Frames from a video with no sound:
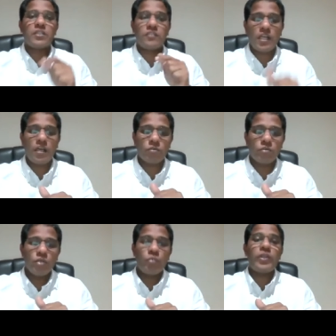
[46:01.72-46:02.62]
now
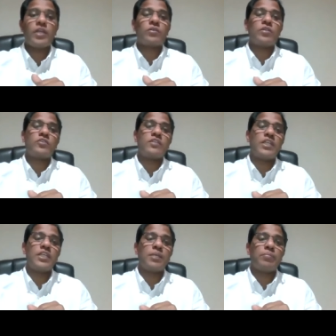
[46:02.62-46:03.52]
we are going to
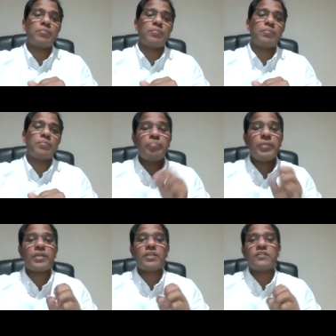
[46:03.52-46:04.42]
study about the
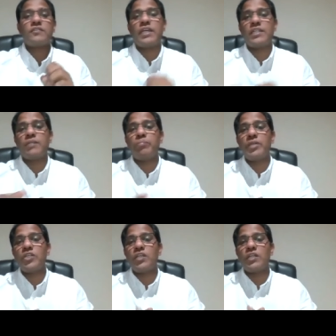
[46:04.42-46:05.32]
appearance and the
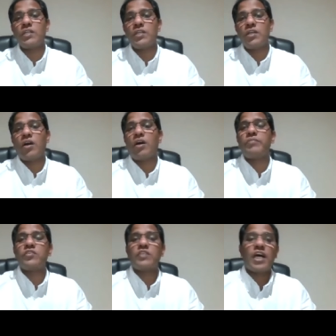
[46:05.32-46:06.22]
mission of
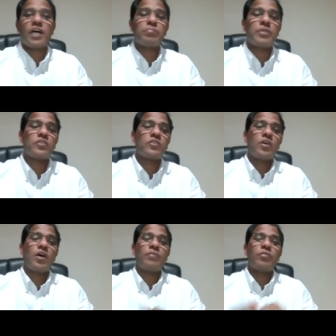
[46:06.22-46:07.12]
these armies
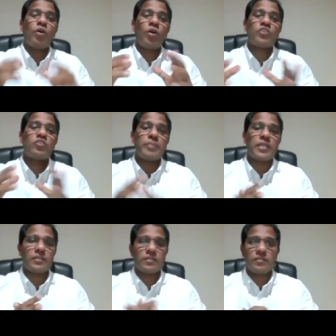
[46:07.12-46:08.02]
of horsemen.
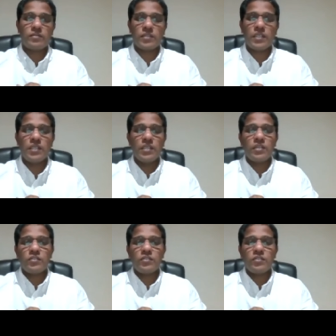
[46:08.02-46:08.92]
Okay,
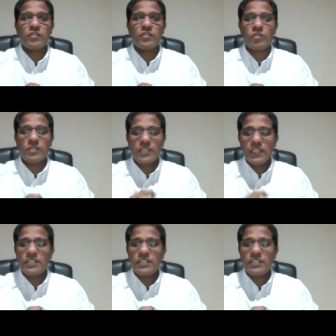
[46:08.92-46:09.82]
so
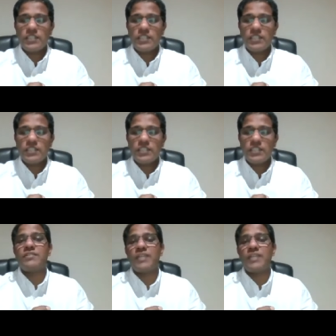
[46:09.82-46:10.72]
that is
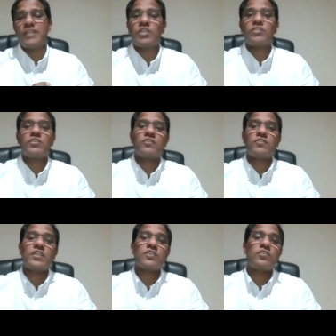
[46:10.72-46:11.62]
from chapter
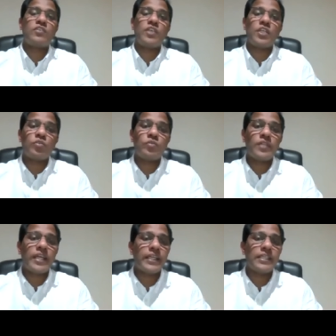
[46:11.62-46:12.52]
9, verses
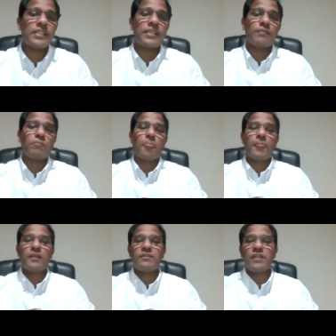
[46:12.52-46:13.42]
16 to 19.